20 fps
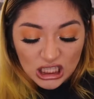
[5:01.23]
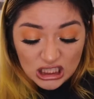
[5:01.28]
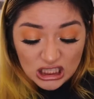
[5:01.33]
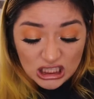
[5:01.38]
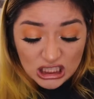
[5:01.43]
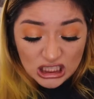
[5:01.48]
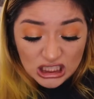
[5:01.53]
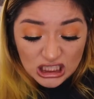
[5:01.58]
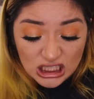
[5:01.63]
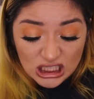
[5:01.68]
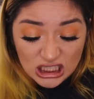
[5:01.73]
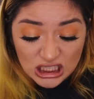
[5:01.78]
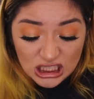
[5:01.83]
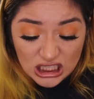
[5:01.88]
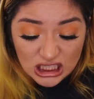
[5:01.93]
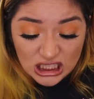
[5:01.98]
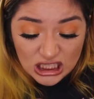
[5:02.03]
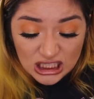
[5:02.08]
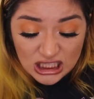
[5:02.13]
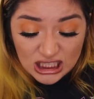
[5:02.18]

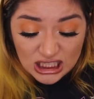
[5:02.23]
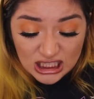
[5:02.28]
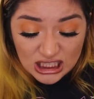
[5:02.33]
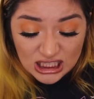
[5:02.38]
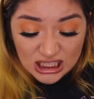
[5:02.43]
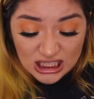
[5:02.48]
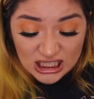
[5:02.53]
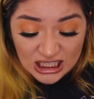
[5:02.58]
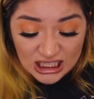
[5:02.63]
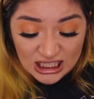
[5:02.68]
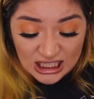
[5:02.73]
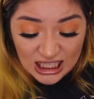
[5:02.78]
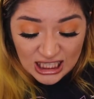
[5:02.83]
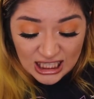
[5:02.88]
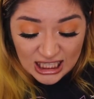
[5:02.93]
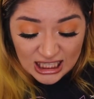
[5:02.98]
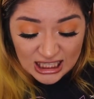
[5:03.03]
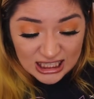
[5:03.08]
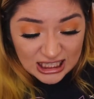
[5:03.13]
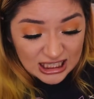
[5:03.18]
Oh, this is
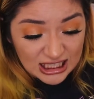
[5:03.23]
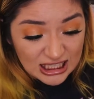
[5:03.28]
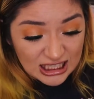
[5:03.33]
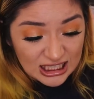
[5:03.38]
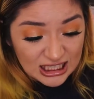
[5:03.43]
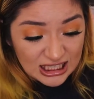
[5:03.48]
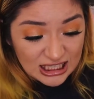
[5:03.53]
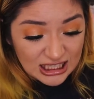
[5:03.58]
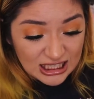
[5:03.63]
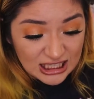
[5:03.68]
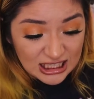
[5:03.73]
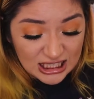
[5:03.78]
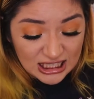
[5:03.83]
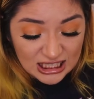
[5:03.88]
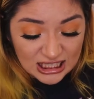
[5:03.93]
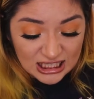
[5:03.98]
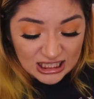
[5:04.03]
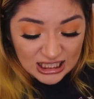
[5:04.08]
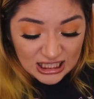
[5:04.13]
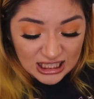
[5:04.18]

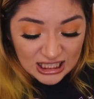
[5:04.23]
nasty.